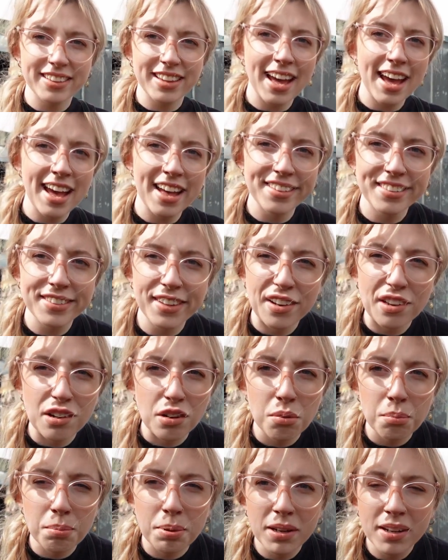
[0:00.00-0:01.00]
hair's gone
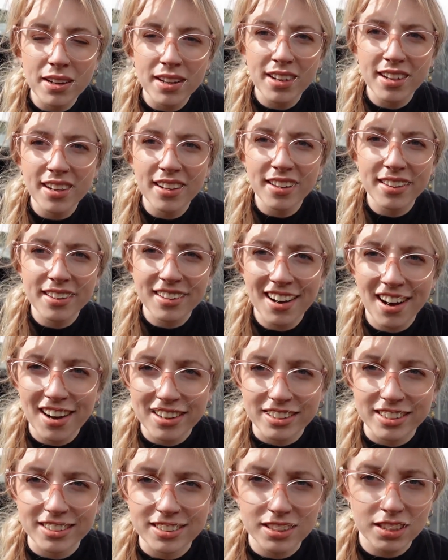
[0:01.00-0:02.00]
up, the
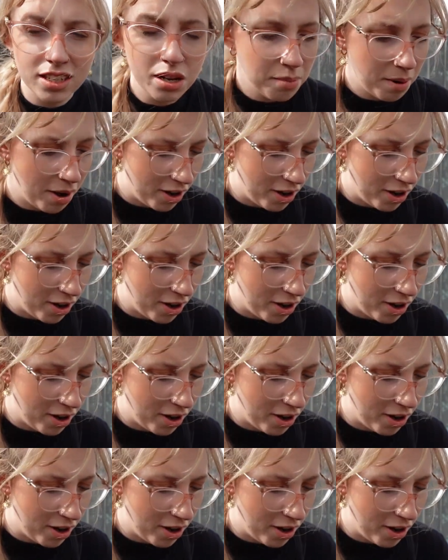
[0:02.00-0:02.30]
cardigan's come